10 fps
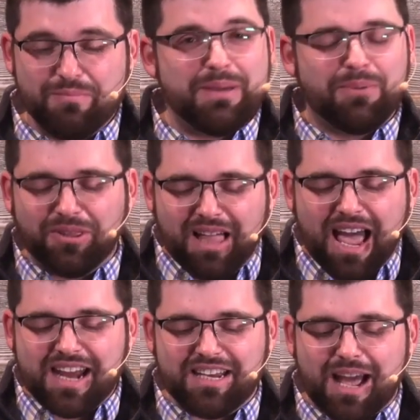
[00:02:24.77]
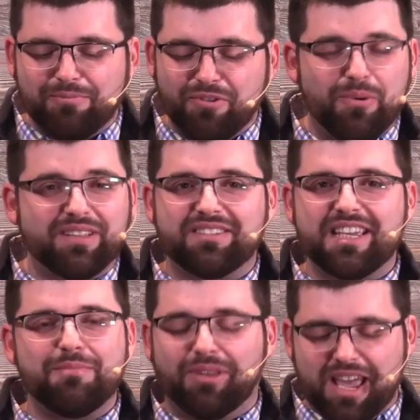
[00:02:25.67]
People lined up for what
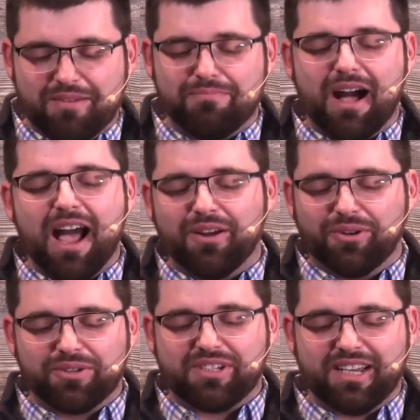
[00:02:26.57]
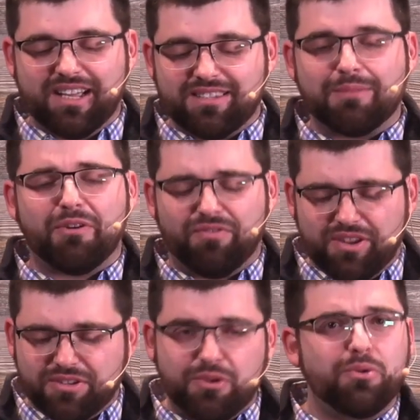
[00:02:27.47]
seemed like miles to get some of
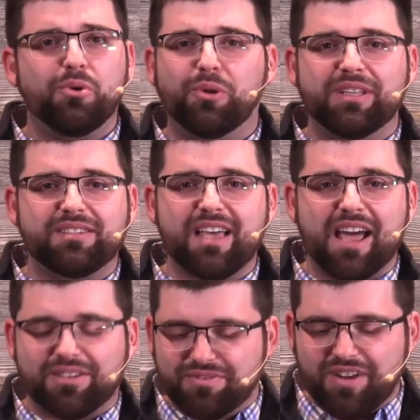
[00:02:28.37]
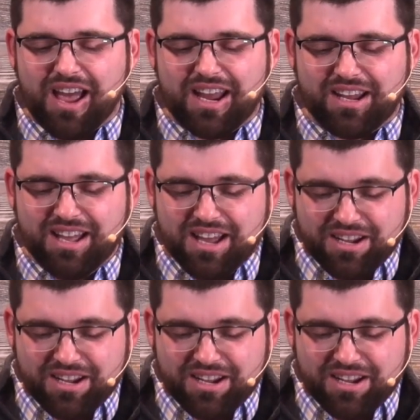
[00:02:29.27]
his cool and satisfying